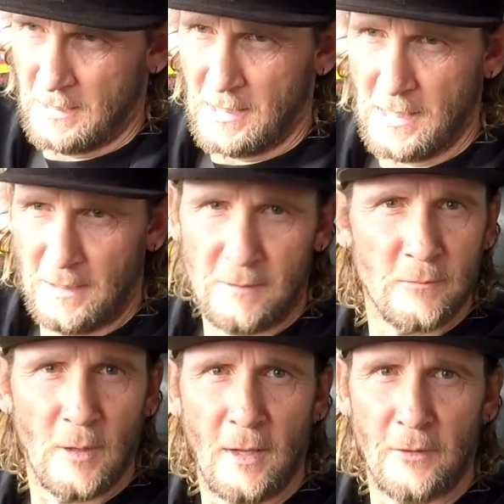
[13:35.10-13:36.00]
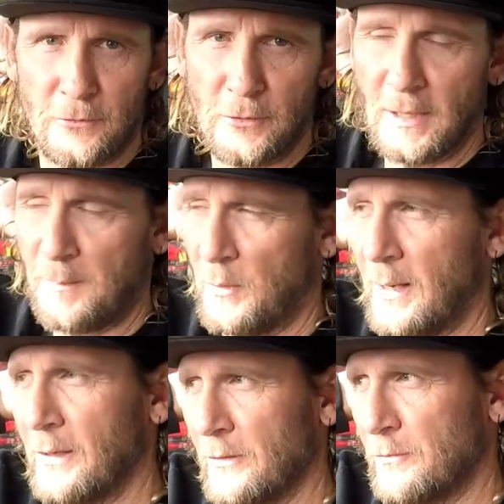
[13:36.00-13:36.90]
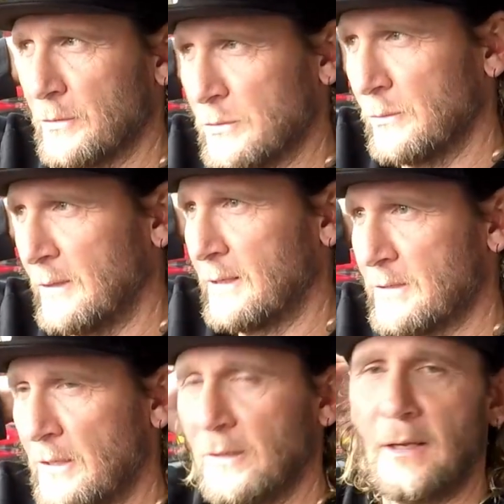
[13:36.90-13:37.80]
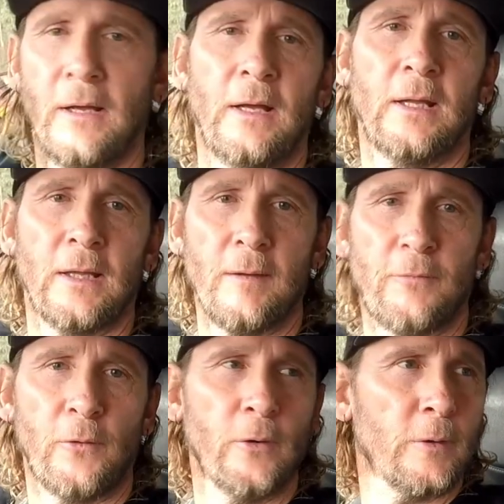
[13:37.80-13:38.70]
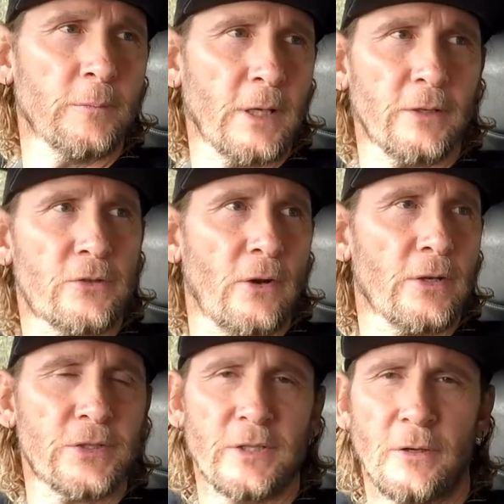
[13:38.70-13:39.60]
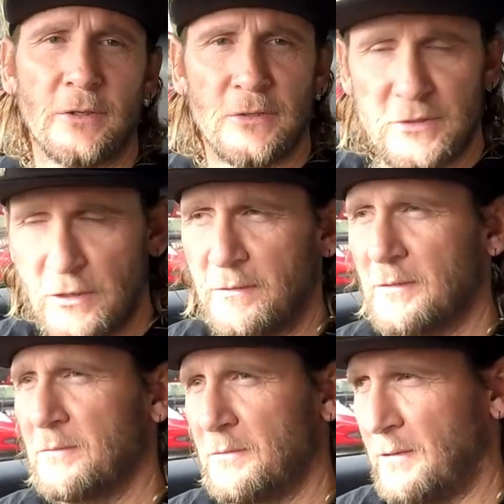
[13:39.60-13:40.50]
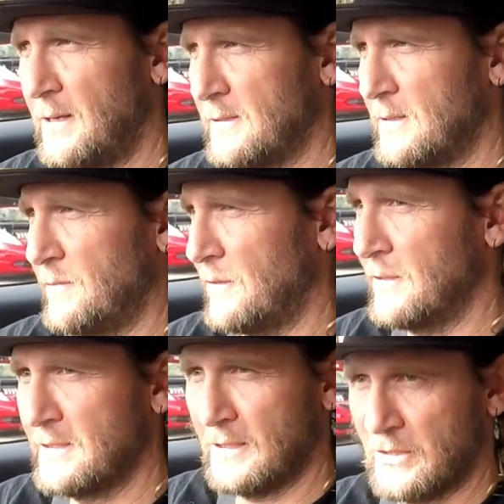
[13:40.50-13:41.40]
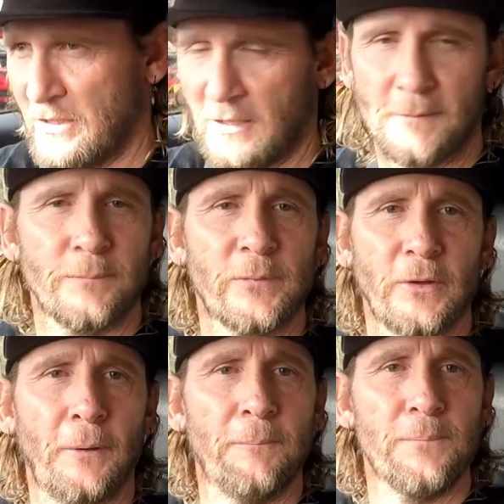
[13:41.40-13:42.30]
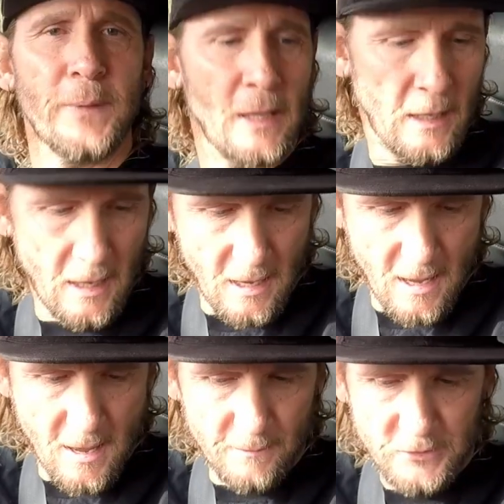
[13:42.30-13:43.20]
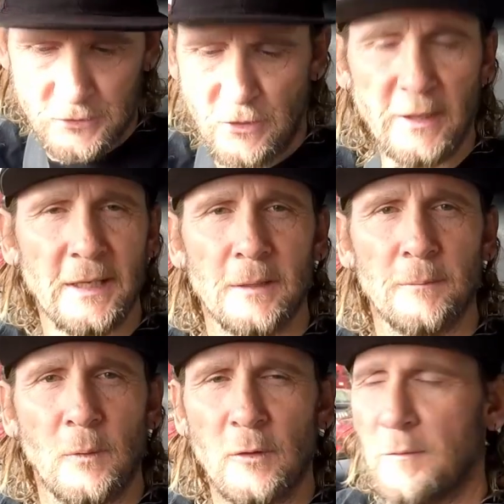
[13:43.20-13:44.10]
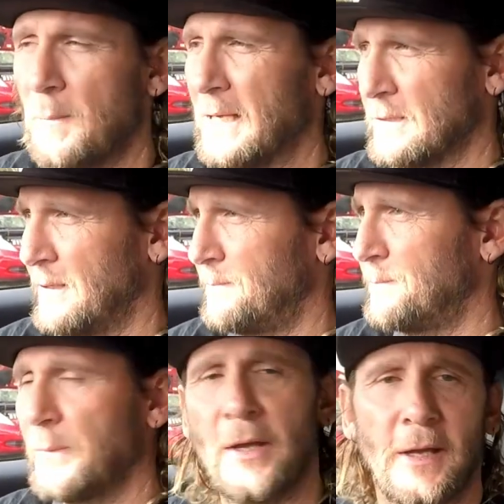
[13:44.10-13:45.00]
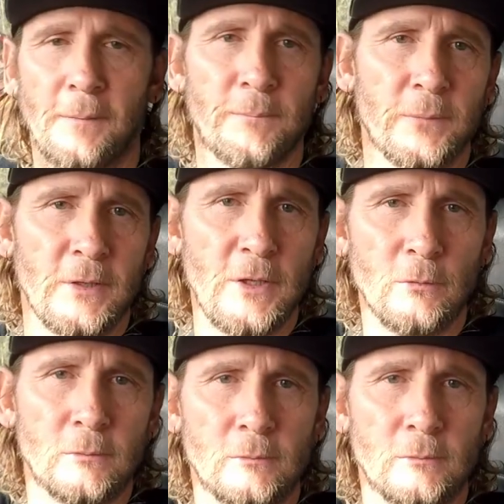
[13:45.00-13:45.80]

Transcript: yeah, threw the lap away on the first corner. So lap 4, I'm going to try and just go conservatively fast if there is such a thing. So to try and get a more of a baseline. Okay. You.